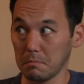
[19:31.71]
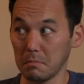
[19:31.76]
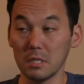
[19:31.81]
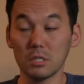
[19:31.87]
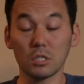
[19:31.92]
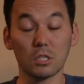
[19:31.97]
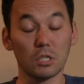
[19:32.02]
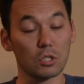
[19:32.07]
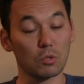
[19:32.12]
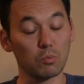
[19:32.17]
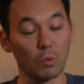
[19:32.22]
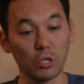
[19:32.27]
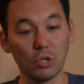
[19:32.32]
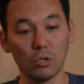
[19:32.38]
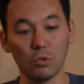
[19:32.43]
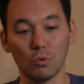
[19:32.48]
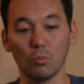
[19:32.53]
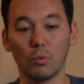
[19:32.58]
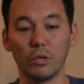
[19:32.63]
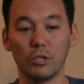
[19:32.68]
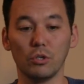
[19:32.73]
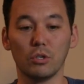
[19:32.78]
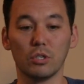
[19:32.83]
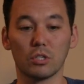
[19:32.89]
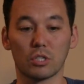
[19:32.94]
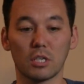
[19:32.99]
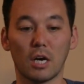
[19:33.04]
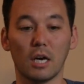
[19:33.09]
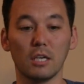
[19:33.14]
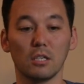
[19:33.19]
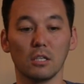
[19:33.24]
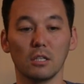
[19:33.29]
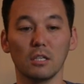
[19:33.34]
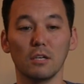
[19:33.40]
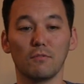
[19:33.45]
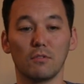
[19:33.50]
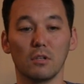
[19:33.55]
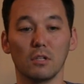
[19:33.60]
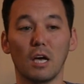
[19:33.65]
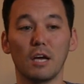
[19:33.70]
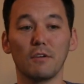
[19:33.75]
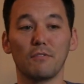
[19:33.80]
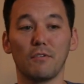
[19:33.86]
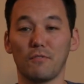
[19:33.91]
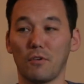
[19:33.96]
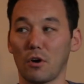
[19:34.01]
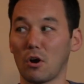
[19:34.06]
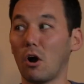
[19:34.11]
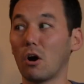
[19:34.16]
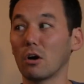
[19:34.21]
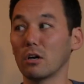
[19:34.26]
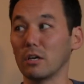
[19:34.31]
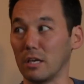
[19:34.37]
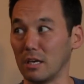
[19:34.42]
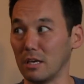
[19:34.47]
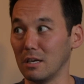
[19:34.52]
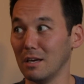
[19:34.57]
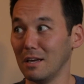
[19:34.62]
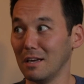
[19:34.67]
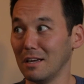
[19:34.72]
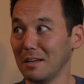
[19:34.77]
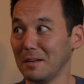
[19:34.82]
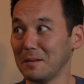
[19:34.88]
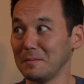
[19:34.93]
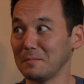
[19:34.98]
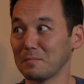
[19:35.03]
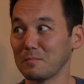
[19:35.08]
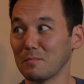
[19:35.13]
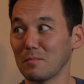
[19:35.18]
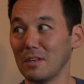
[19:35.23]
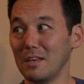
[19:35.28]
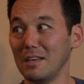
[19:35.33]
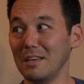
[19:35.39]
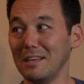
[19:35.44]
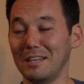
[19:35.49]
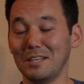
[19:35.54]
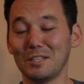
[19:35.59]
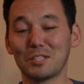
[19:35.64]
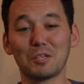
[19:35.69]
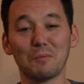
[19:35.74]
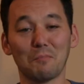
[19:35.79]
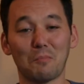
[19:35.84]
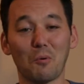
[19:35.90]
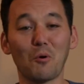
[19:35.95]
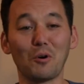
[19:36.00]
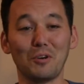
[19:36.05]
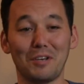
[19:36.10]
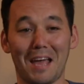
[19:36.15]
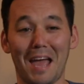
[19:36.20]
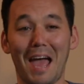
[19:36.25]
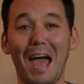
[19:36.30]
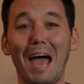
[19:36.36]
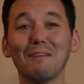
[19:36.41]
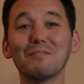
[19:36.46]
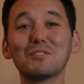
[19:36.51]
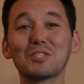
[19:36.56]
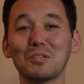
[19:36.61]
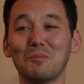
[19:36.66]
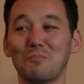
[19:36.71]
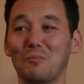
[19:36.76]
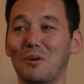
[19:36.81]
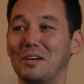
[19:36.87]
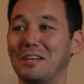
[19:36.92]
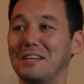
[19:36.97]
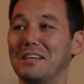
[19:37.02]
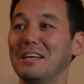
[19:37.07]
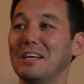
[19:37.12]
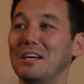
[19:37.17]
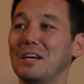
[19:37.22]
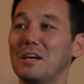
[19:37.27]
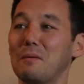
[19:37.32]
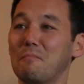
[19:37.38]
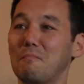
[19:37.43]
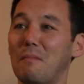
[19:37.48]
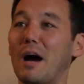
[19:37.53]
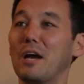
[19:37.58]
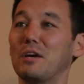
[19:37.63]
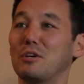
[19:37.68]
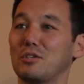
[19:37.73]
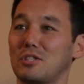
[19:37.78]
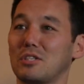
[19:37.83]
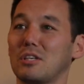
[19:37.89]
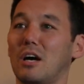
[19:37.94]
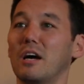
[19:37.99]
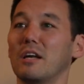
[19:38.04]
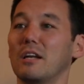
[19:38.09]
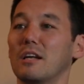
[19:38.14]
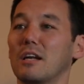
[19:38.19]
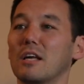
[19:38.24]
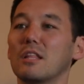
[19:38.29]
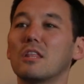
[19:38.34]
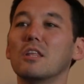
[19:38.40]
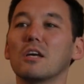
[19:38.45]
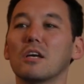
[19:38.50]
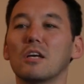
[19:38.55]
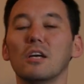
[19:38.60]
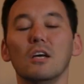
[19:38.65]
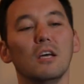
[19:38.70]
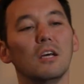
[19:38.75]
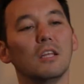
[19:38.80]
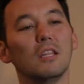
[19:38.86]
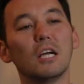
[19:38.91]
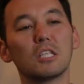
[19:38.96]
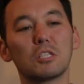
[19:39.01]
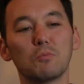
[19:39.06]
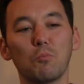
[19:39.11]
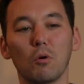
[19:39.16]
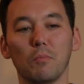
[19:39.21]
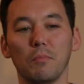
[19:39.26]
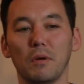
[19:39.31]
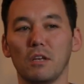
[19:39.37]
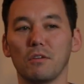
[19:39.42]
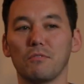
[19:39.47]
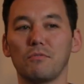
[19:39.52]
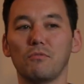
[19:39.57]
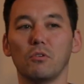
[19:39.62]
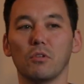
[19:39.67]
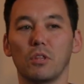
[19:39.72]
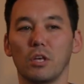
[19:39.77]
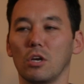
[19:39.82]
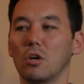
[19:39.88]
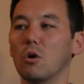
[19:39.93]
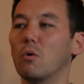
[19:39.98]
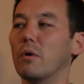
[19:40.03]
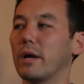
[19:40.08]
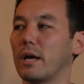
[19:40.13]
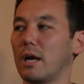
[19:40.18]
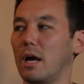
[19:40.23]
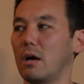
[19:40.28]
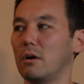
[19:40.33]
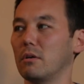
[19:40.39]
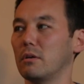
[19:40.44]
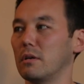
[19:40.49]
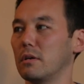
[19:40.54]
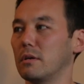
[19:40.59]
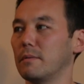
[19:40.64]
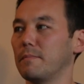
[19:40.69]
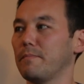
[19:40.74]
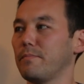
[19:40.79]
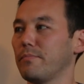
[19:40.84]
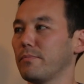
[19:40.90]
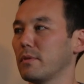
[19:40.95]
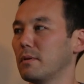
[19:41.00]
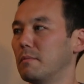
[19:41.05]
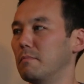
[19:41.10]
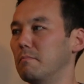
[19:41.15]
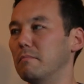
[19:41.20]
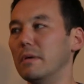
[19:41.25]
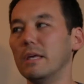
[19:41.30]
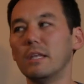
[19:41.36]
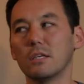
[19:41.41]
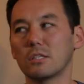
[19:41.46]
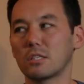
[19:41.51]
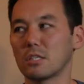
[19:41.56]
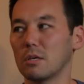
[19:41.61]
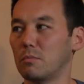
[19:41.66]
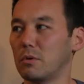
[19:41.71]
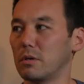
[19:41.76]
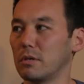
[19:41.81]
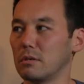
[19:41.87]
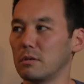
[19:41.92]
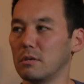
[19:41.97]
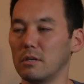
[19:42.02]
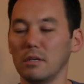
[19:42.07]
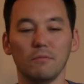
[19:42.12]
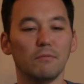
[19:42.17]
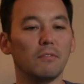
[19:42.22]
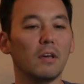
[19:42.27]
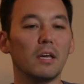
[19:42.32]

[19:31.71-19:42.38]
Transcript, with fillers: business when you when you decide to live the life of a carny, mm-hmm. it is important to have someone by your side, and yes. I think that's more meaningful than going out and meeting someone in